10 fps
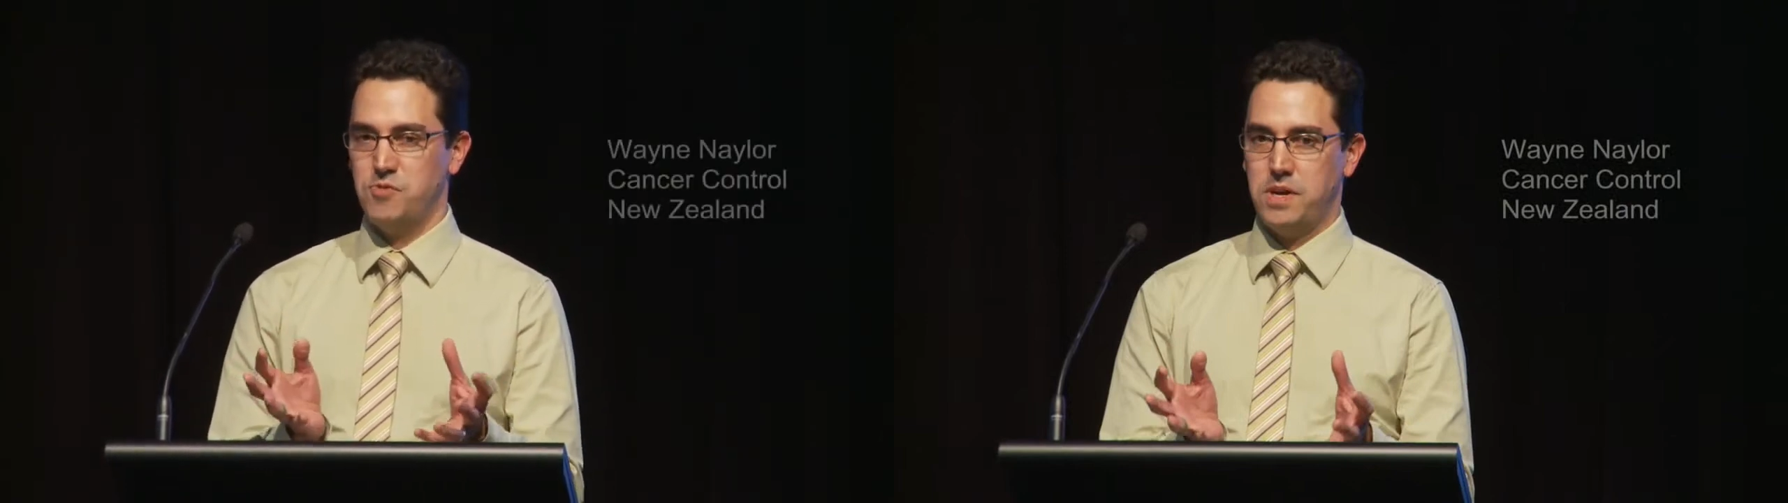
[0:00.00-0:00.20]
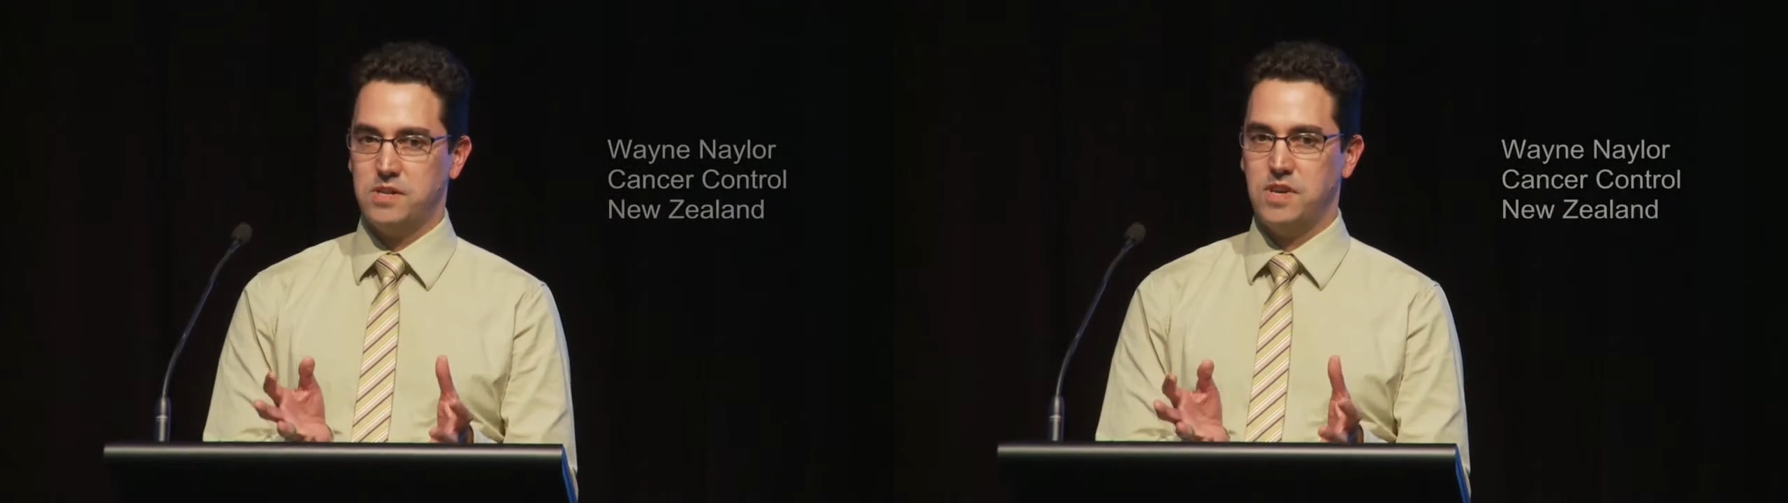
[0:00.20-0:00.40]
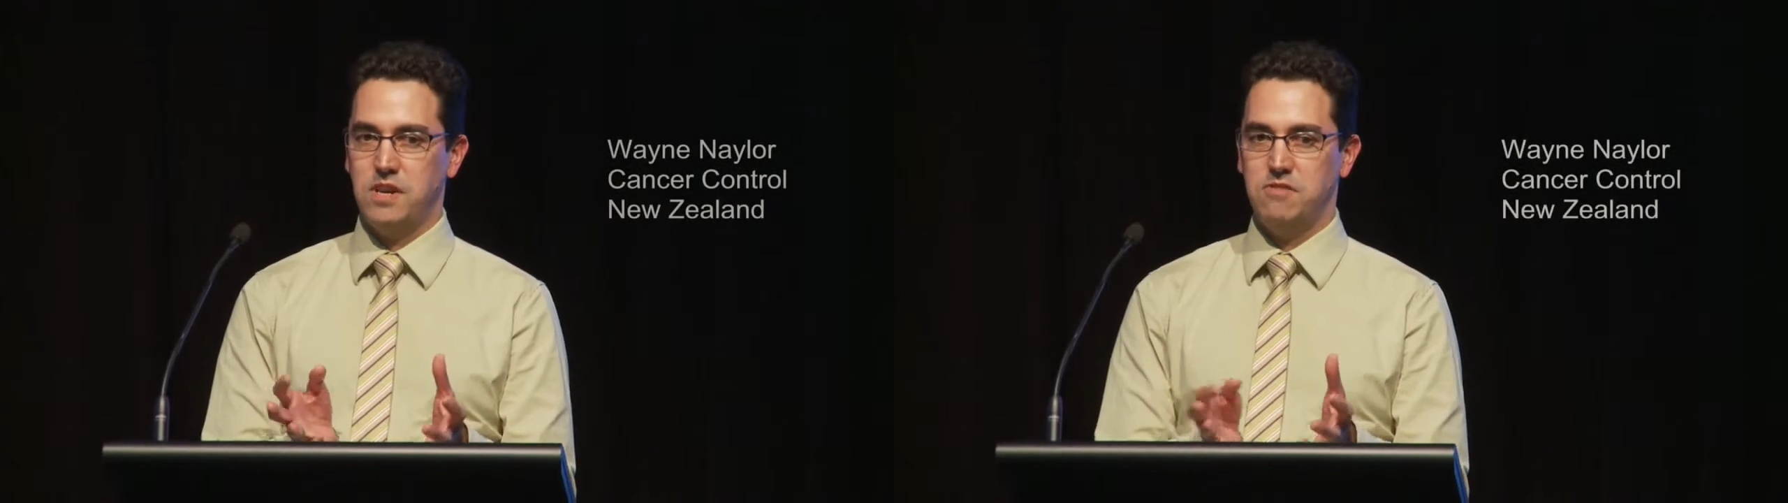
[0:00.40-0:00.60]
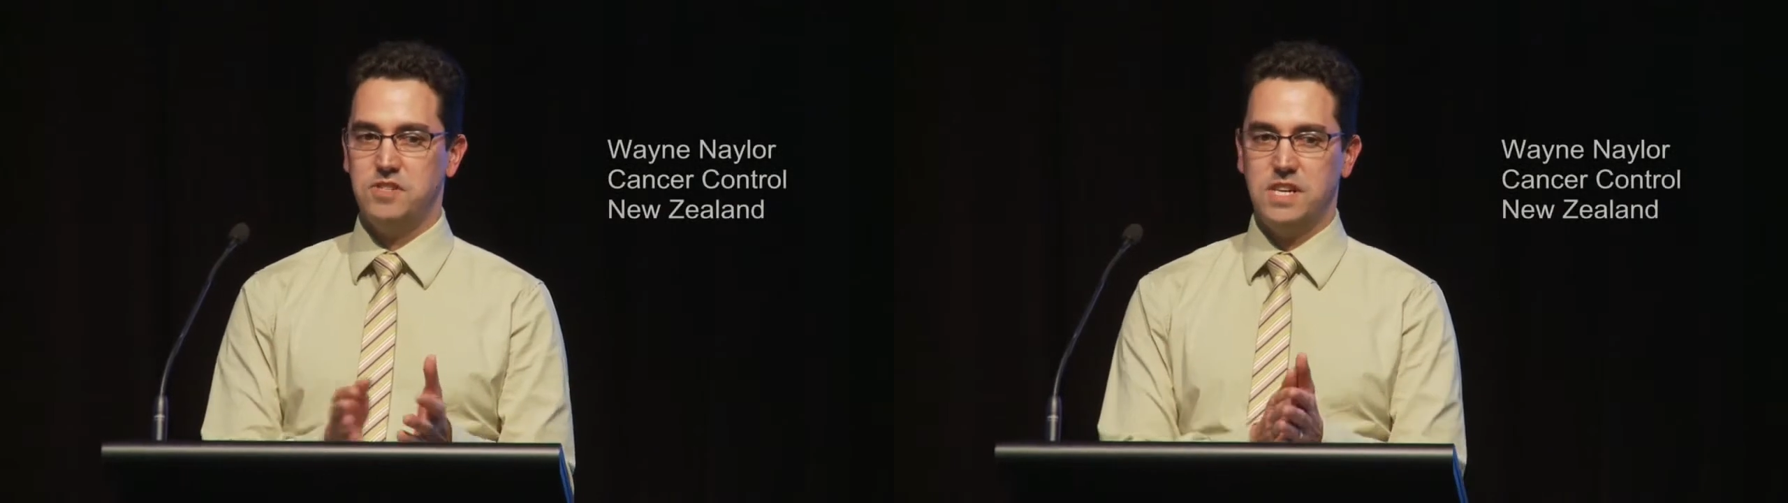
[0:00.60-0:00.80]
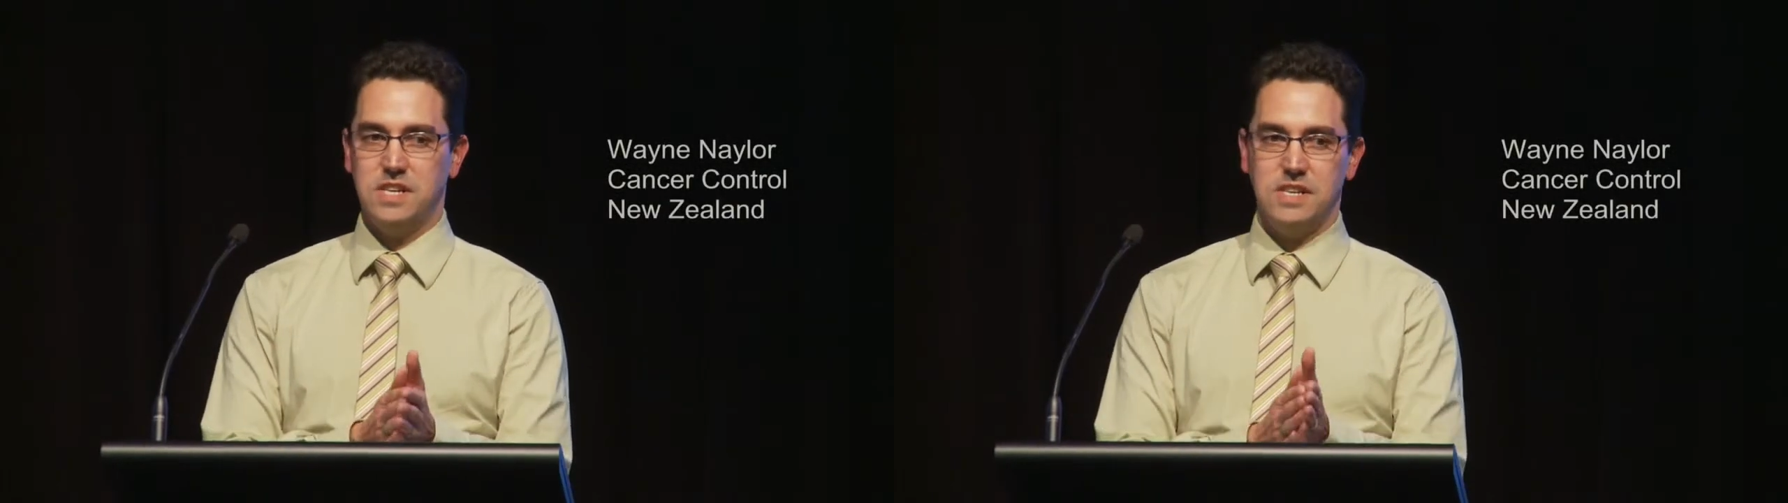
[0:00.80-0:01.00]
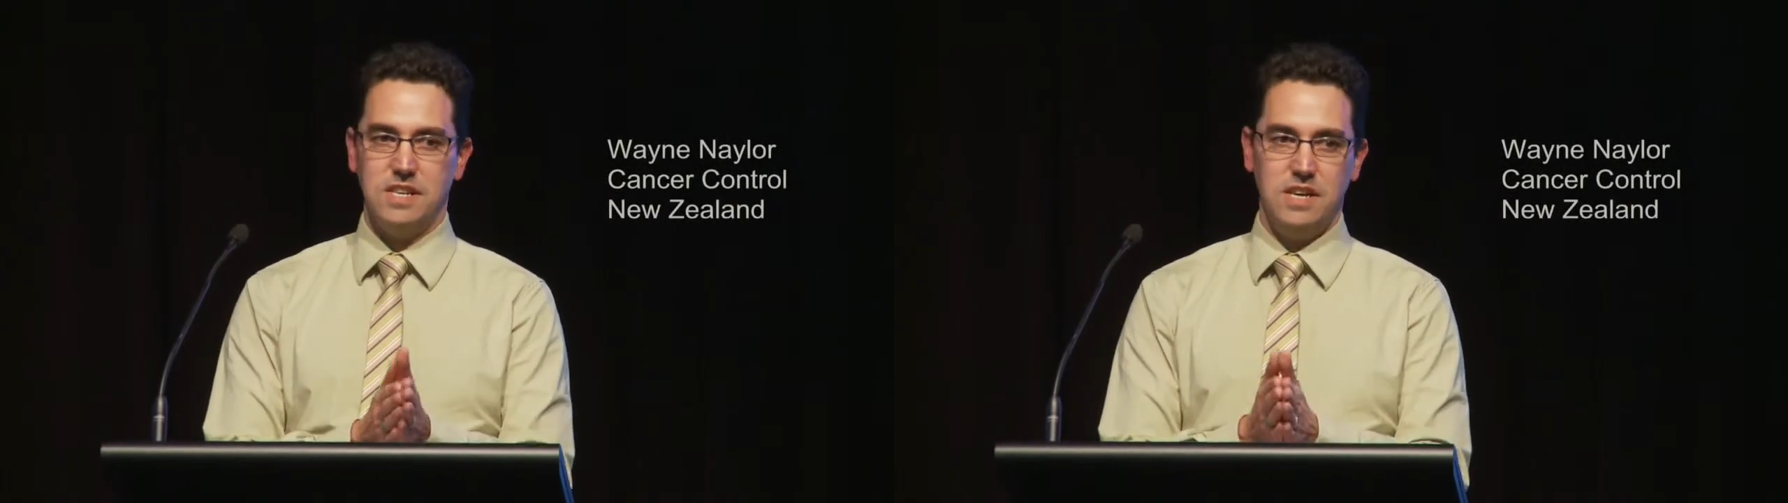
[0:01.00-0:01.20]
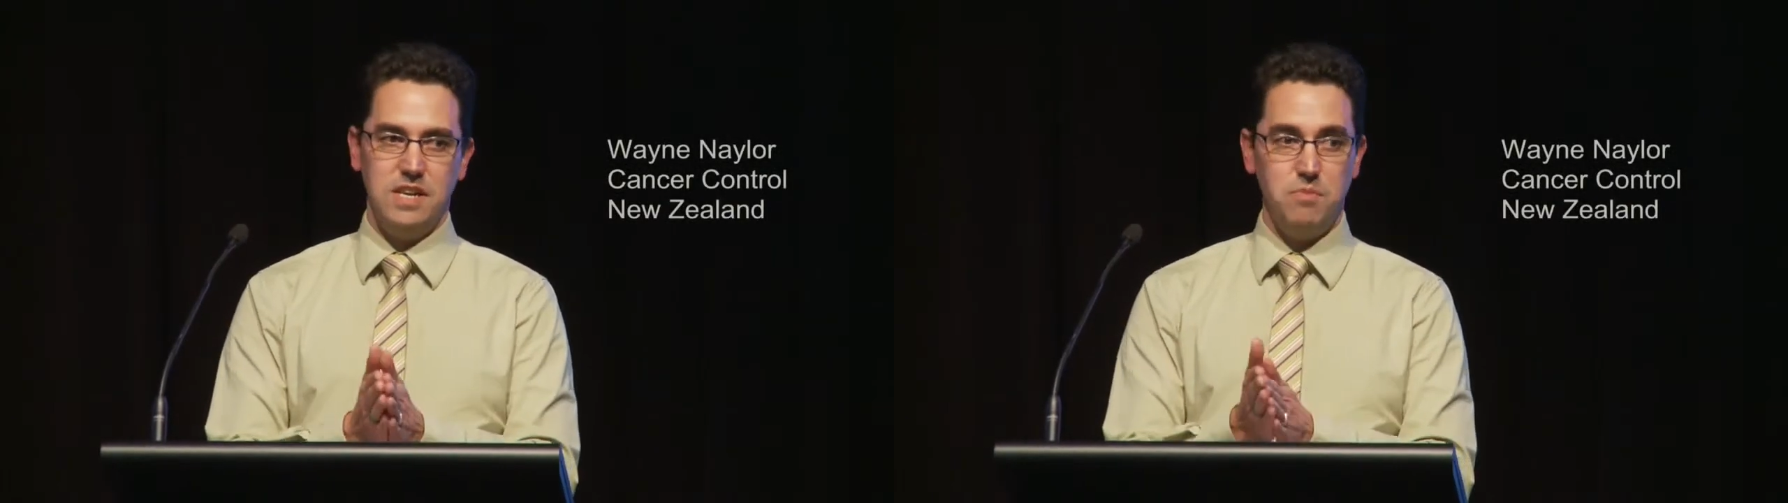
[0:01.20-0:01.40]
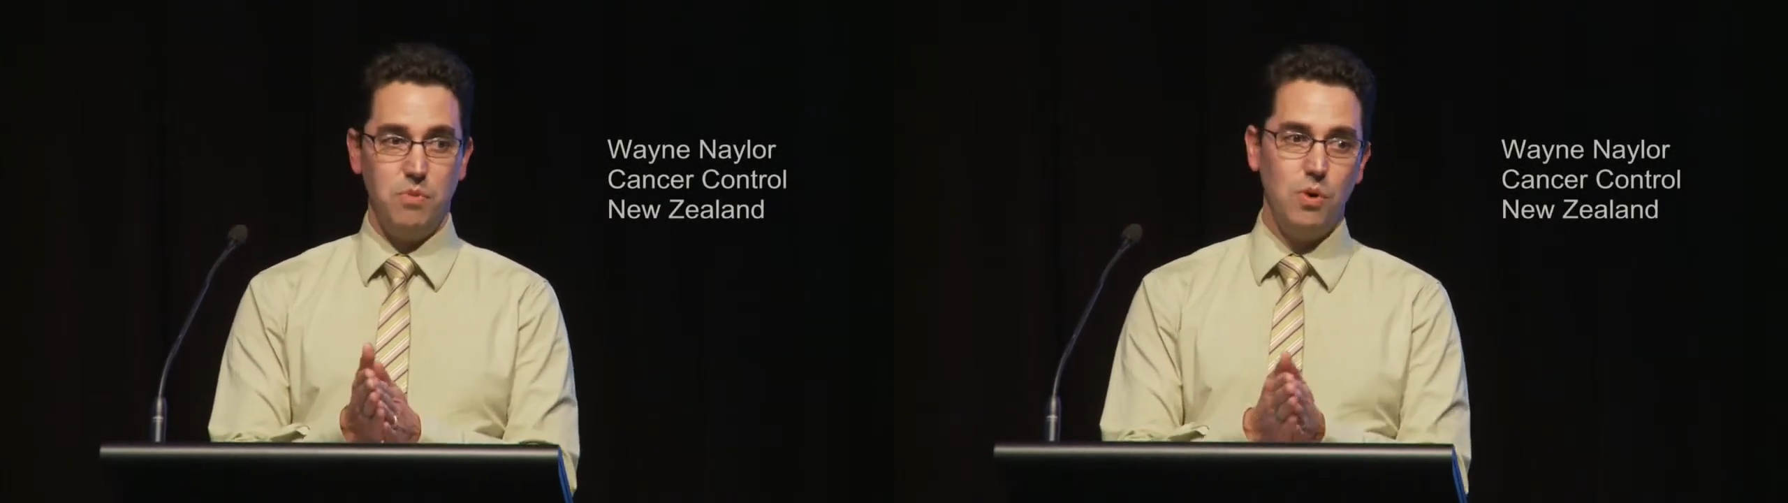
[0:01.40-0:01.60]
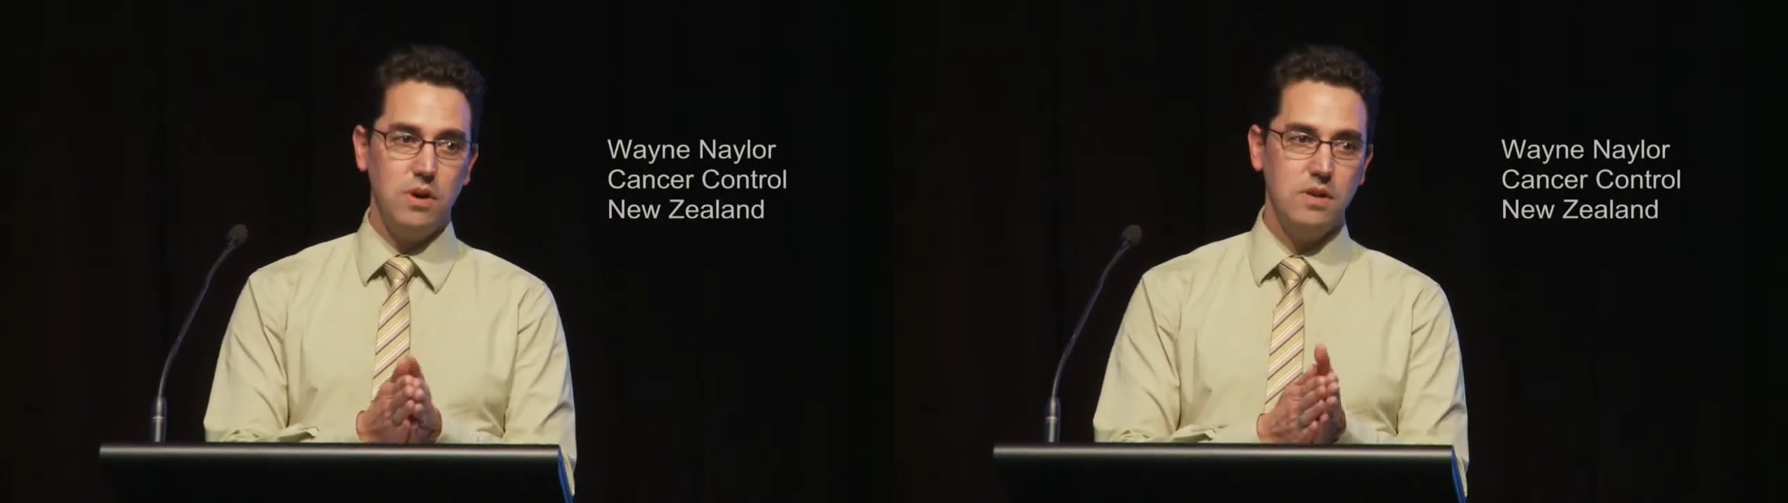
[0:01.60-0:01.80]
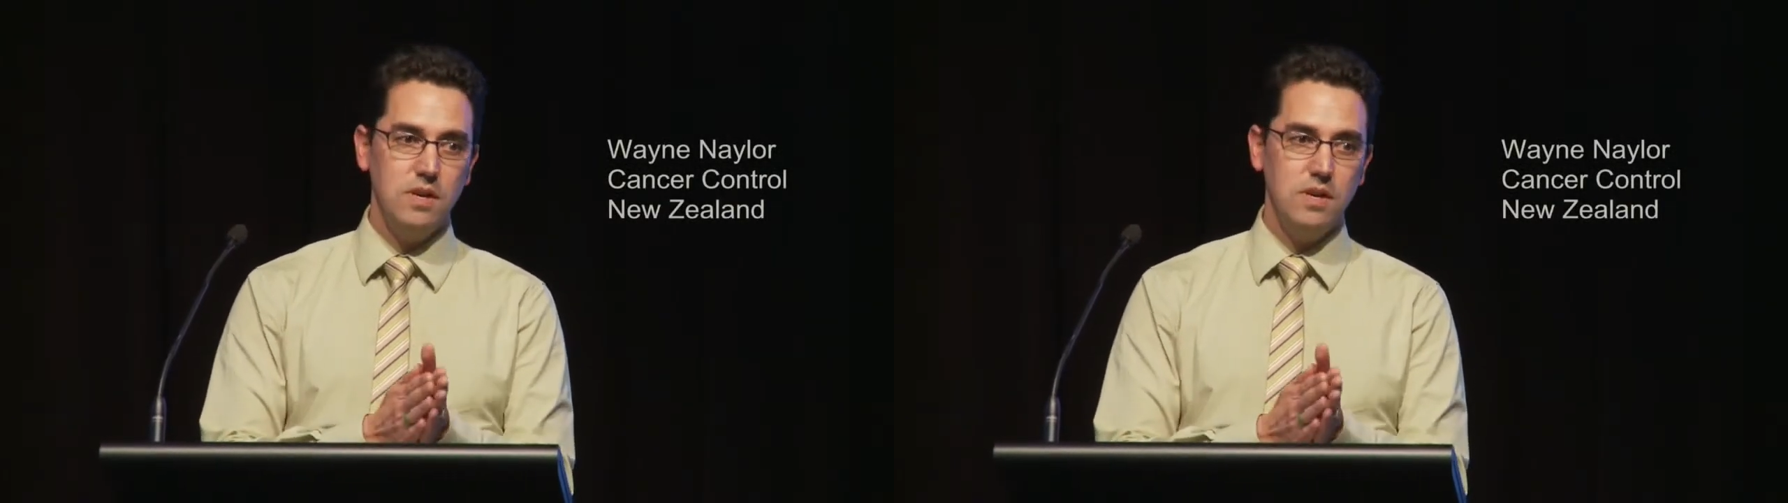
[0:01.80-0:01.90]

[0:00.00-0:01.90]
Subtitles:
with palliative care in New Zealand anymore.